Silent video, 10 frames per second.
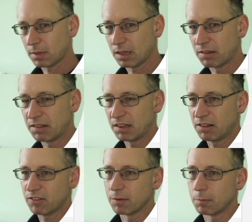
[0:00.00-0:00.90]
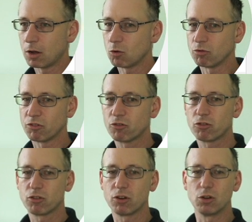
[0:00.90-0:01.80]
system holds
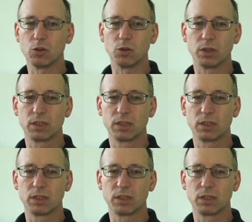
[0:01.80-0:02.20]
true